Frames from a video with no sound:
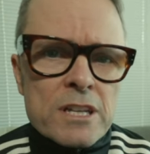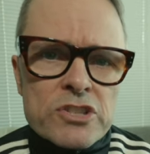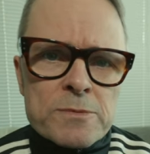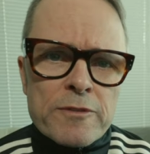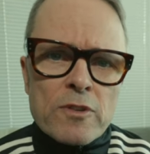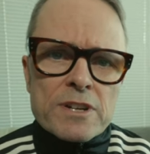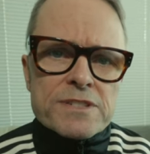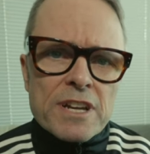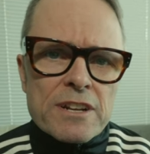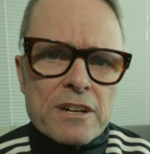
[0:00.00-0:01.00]
Just before I
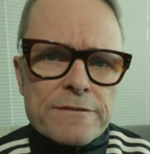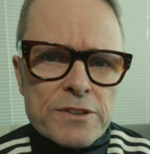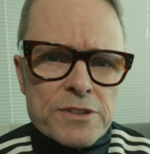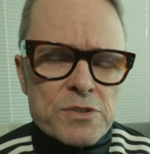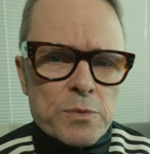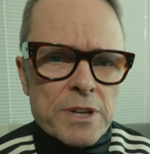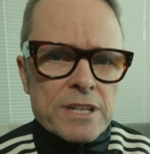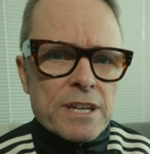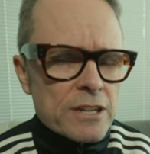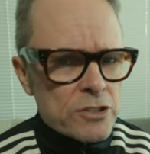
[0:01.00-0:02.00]
sign off for this
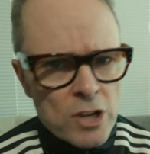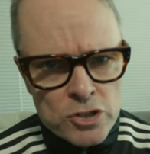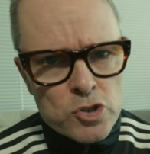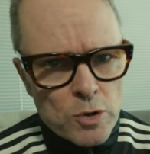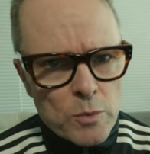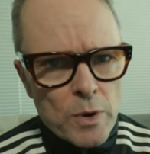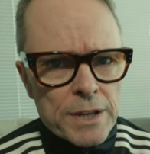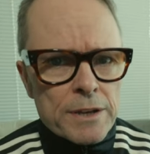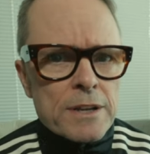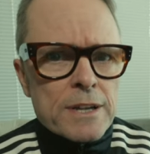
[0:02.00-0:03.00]
week, a short
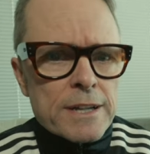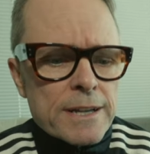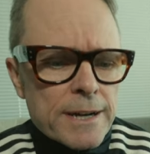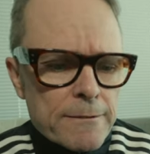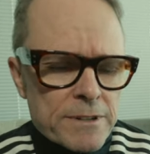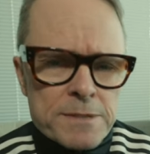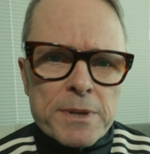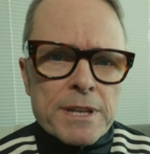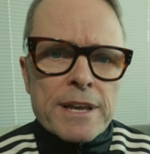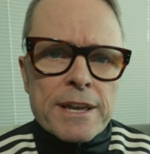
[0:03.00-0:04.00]
one. It's
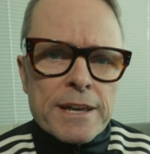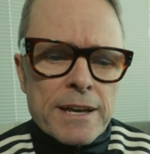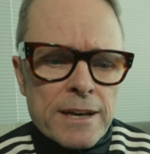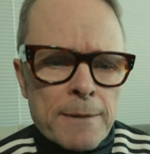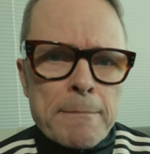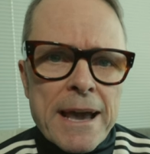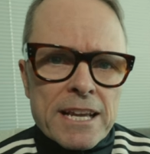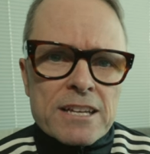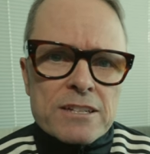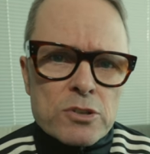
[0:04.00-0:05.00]
been a
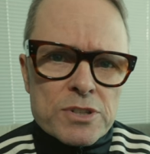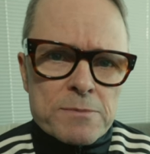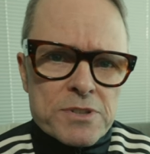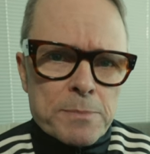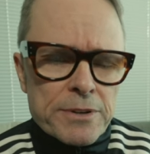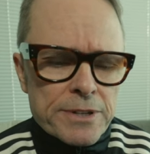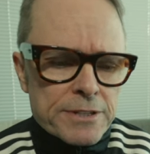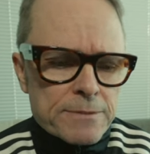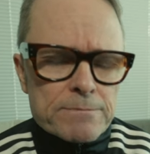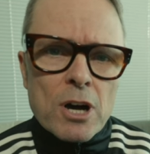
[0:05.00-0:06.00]
manic Christmas
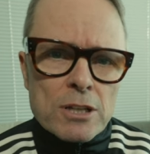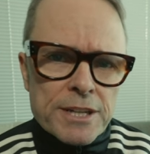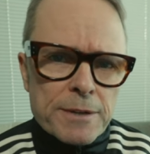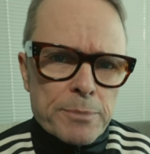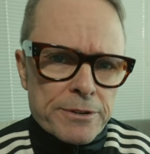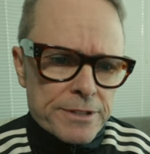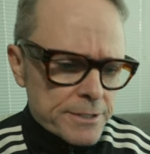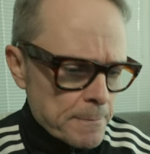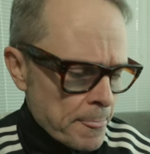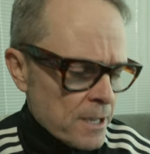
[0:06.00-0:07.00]
period, holiday
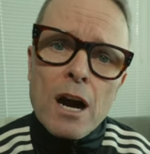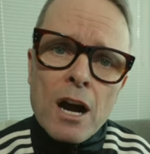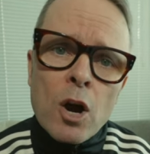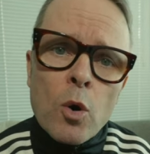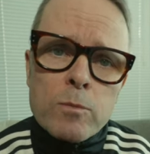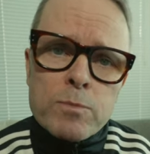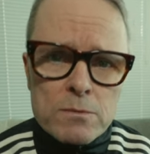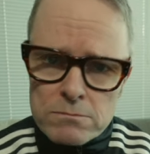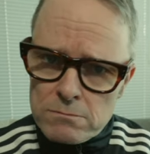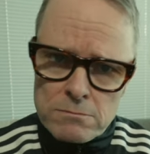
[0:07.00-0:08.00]
period. I hope,
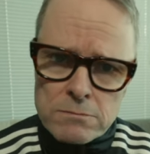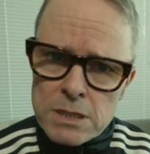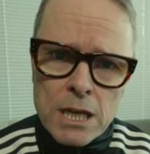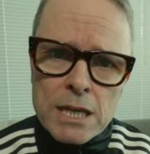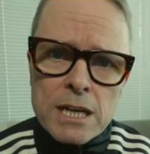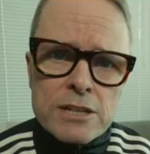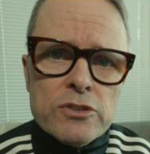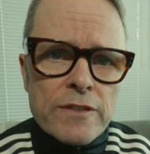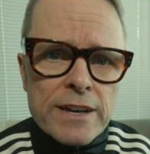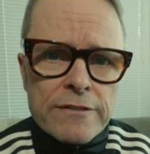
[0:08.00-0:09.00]
like
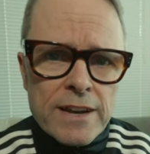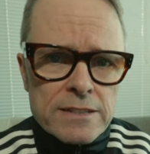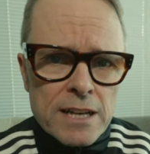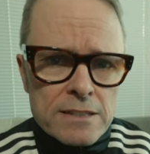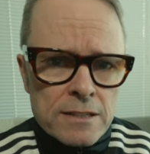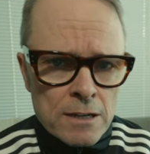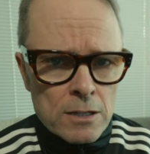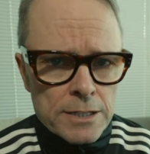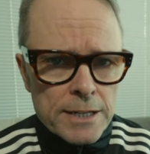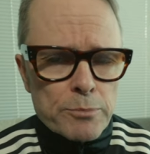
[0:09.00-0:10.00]
us, you've had a fantastic
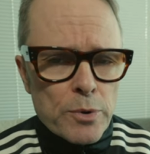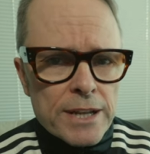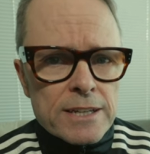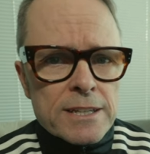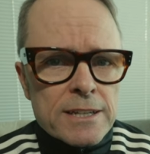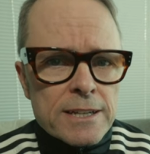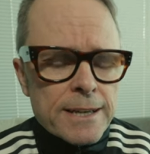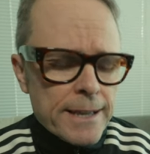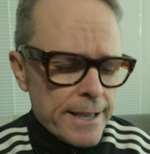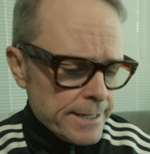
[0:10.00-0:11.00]
holiday break
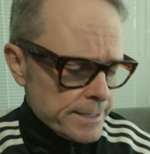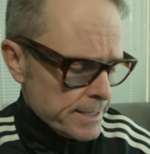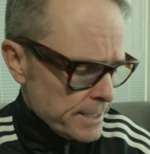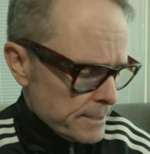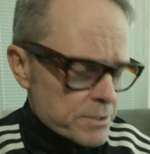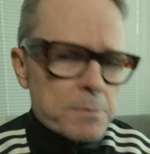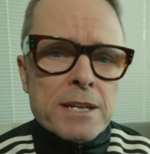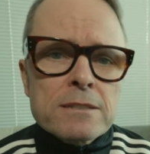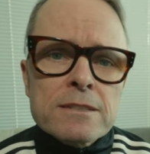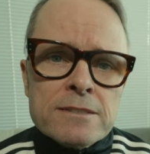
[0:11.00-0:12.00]
and
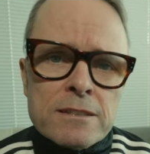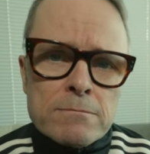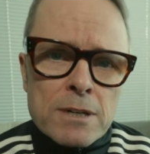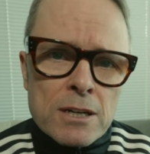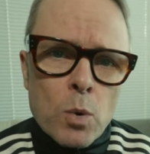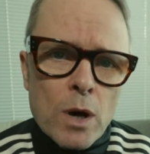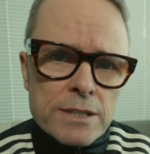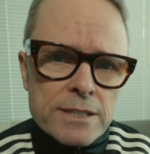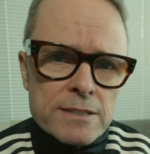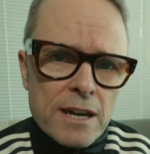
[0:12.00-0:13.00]
spent some
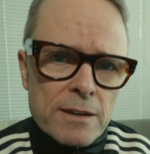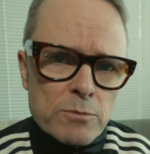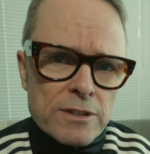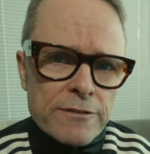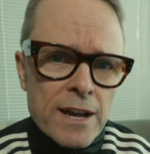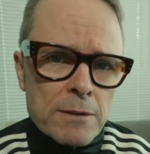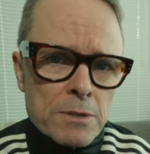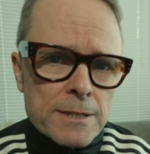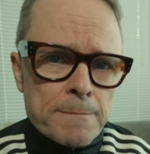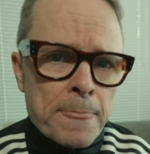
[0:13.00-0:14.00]
quality time with the
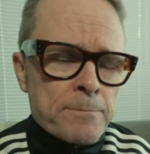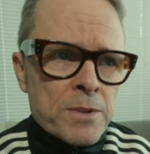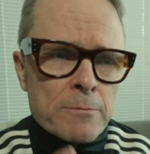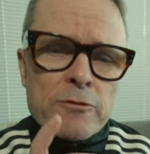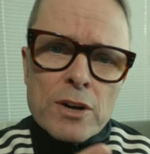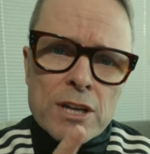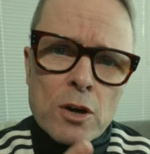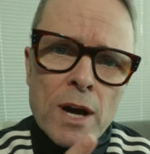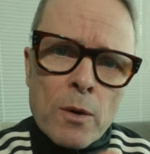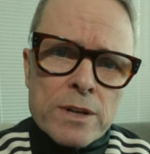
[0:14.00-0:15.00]
family. Before I
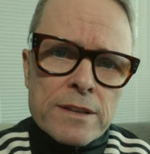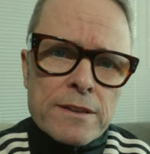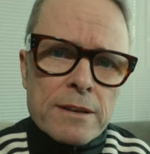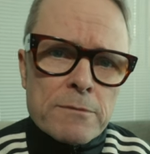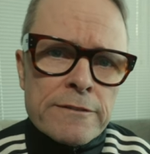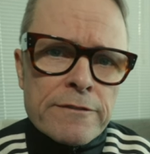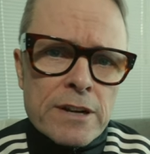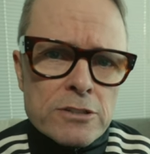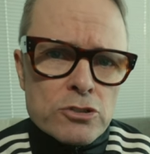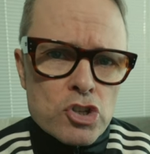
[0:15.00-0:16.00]
go, I want to thank my
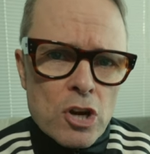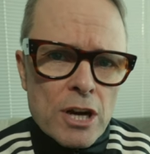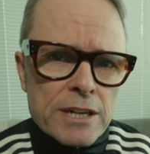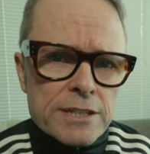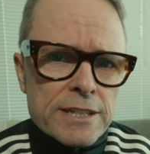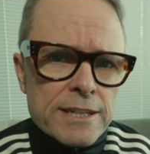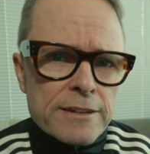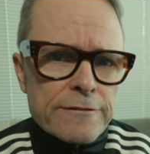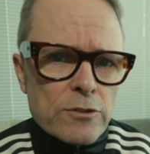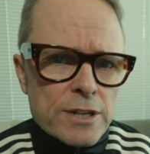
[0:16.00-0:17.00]
friend John
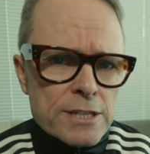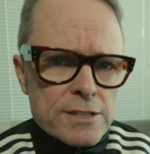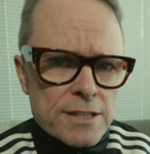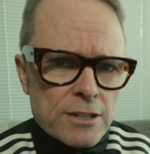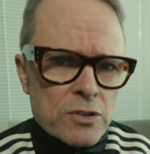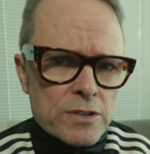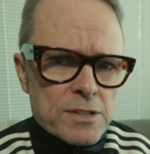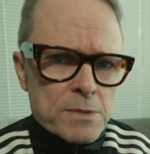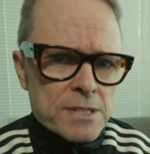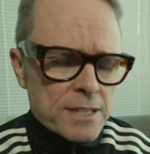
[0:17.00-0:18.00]
for his
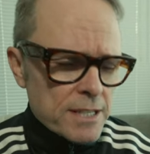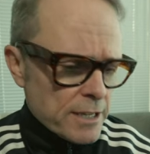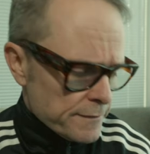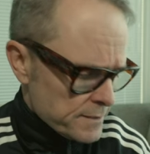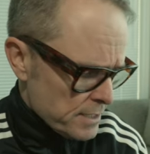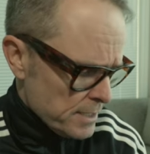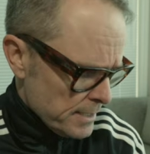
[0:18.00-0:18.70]
Christmas gift.